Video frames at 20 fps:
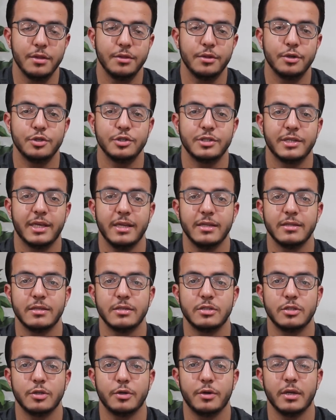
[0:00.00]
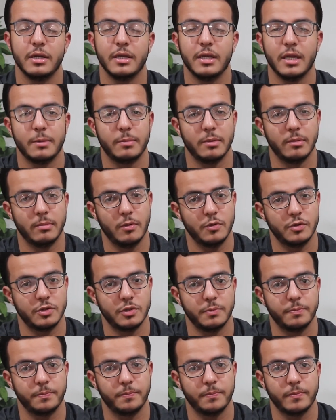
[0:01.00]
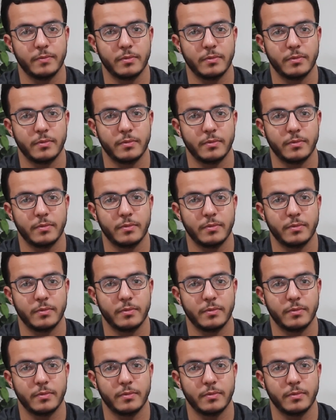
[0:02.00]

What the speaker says: They're just getting this degree to get a promotion.